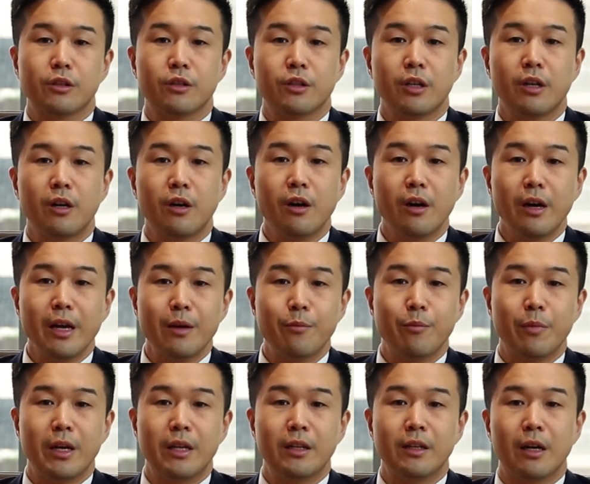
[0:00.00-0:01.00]
time
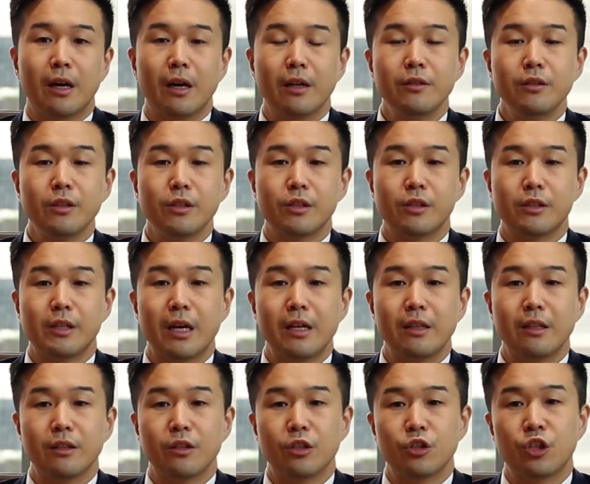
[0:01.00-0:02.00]
in
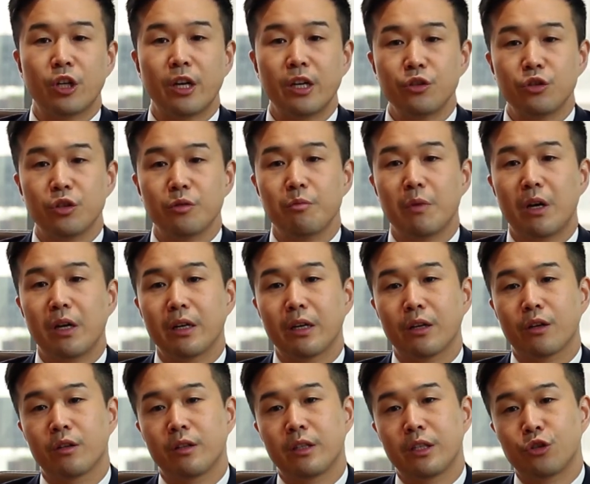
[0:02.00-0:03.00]
understanding the changing
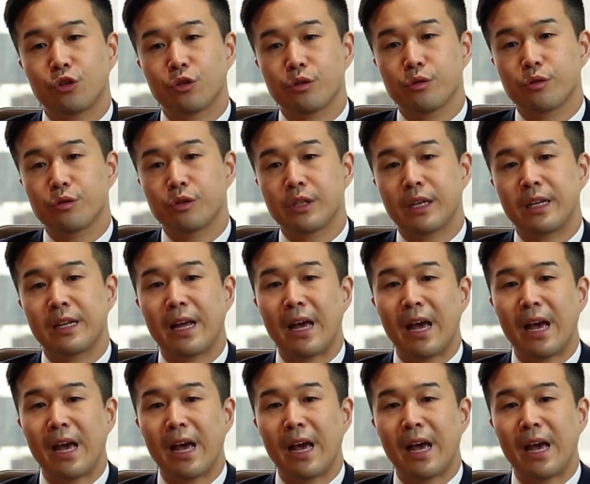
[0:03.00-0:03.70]
market conditions and